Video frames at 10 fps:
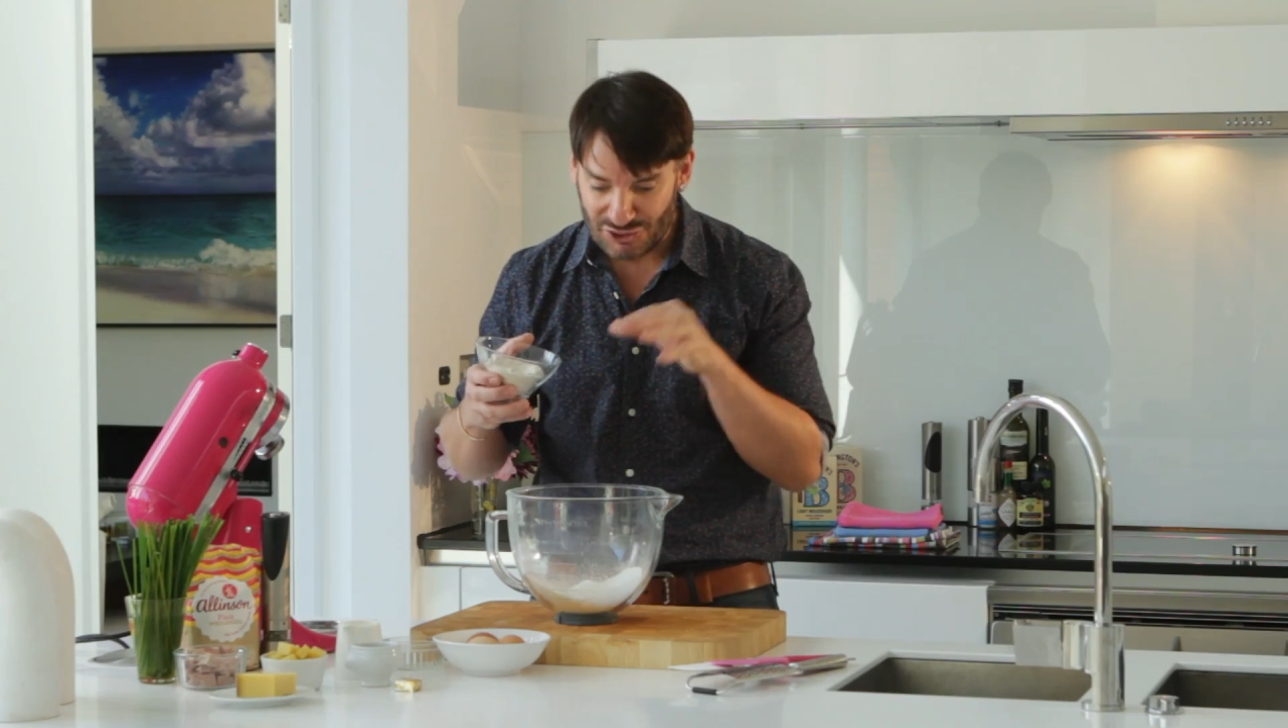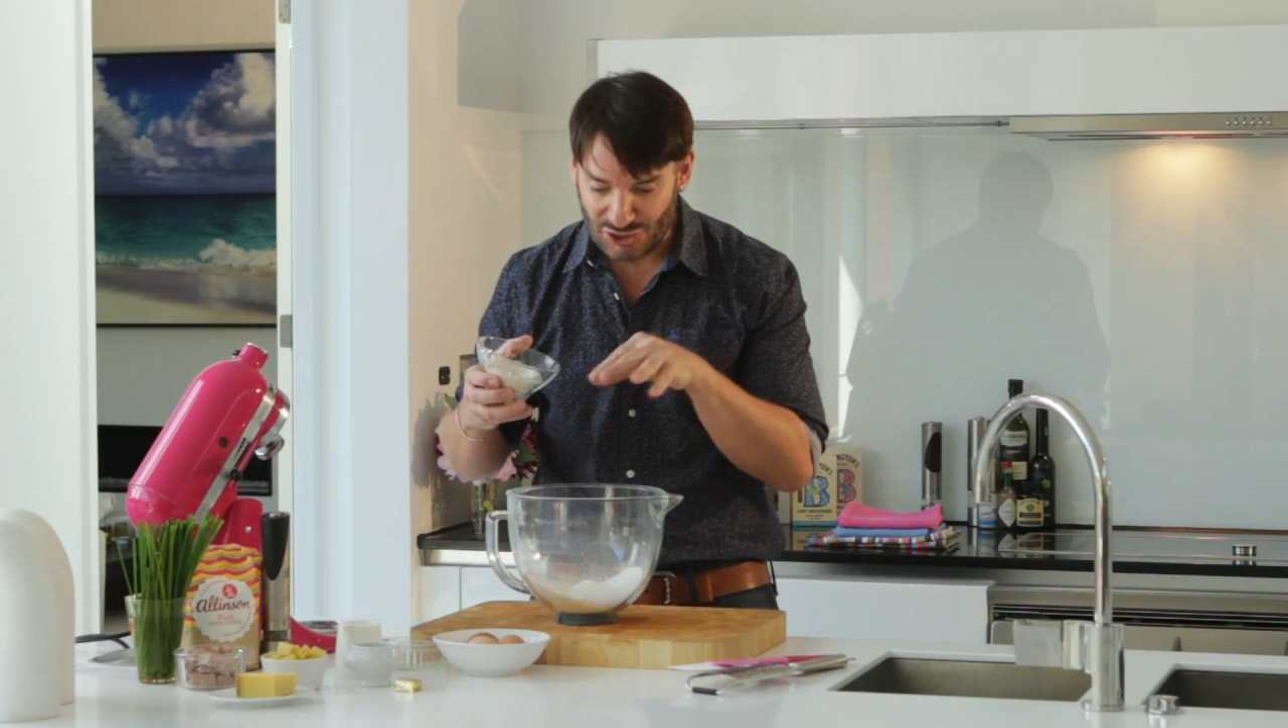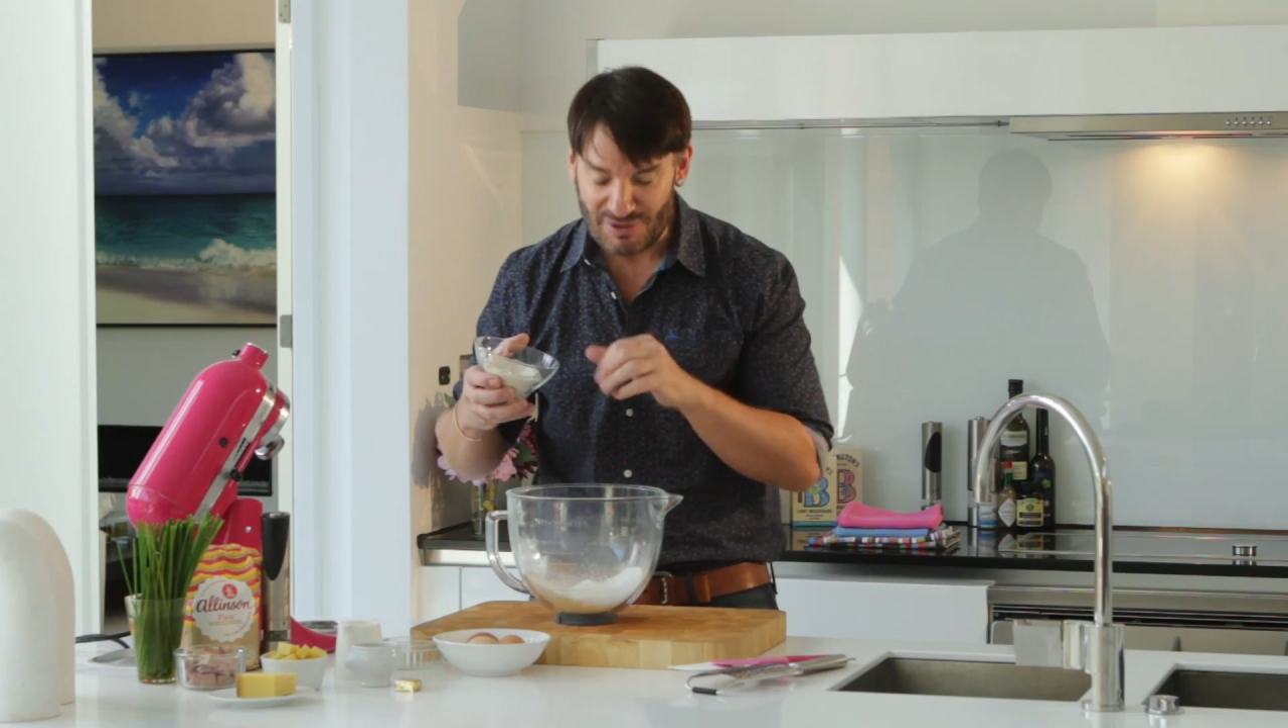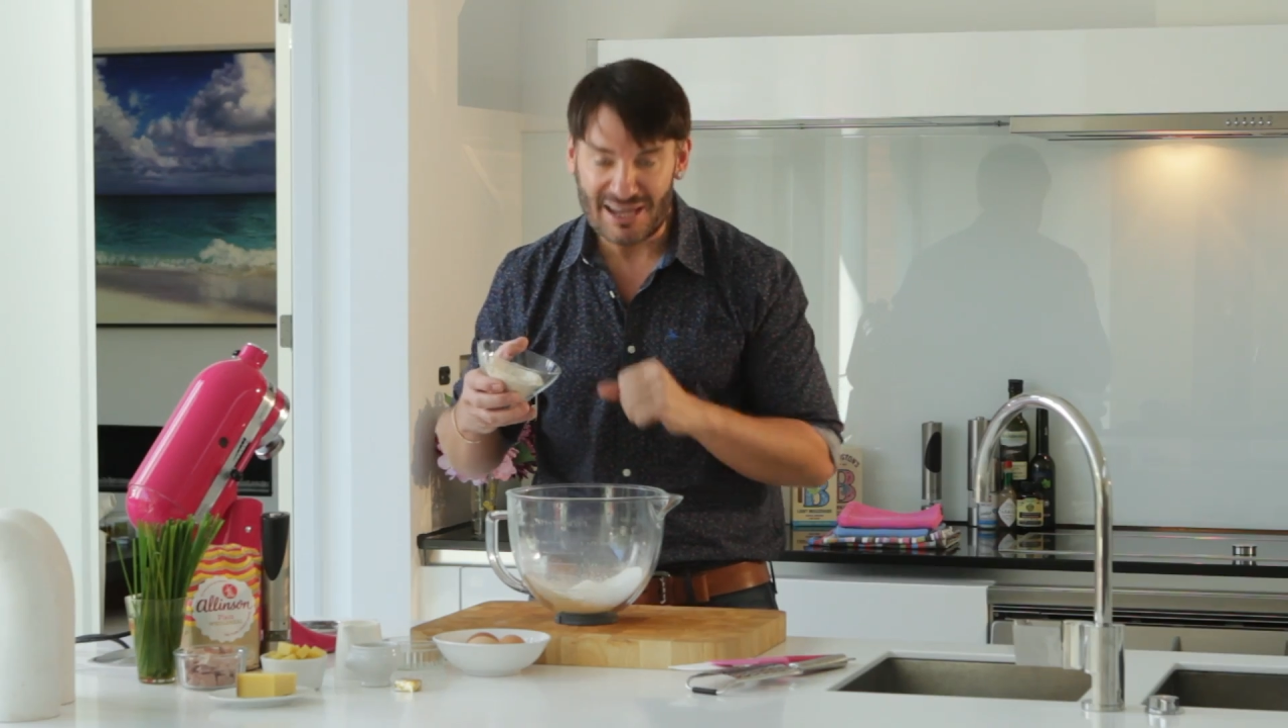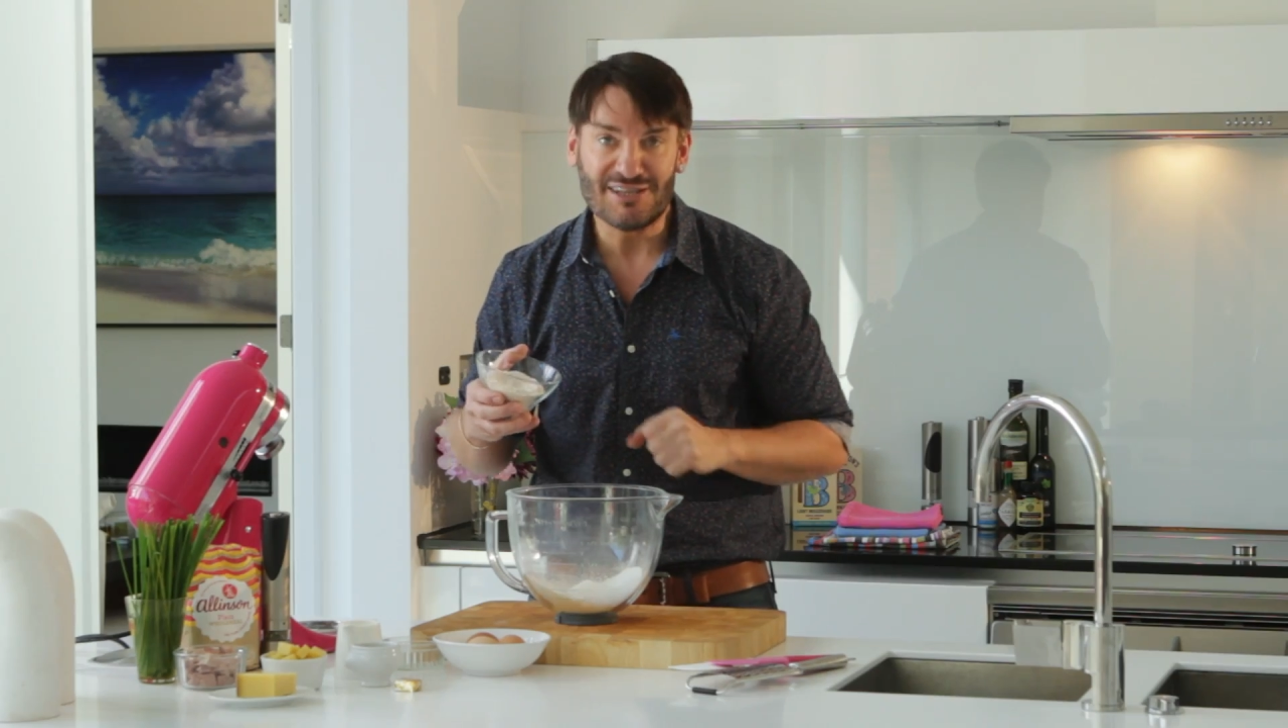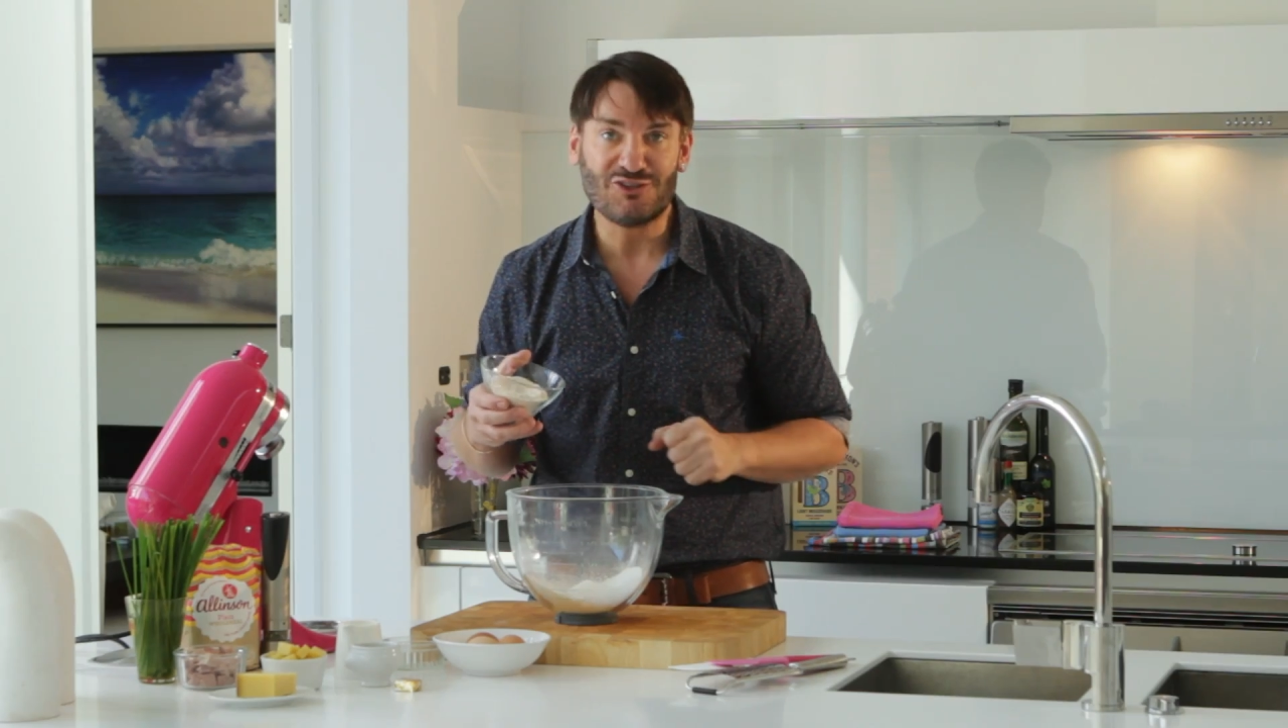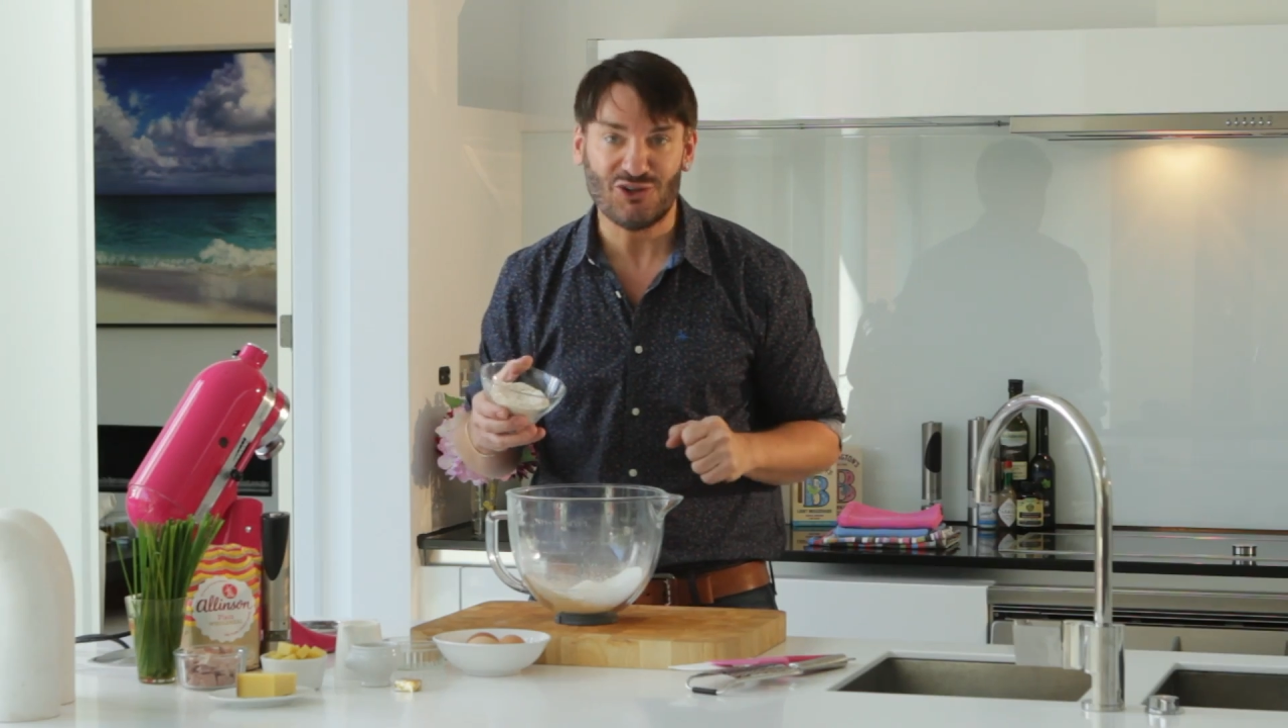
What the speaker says: to be into